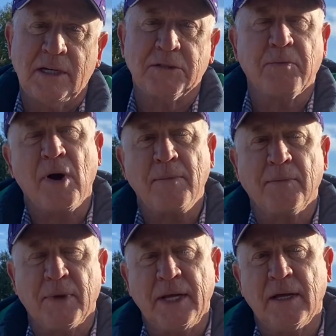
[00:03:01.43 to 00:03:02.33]

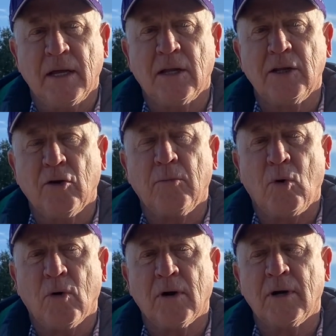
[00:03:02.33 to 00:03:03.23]
probably a little
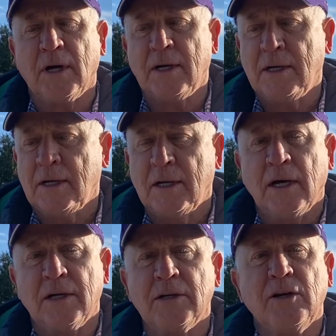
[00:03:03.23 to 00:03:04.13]
more
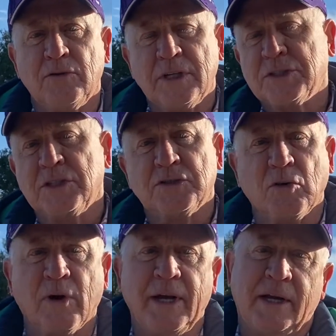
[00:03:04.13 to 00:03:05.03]

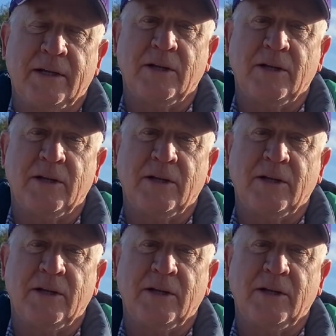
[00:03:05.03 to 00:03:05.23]
distance-oriented.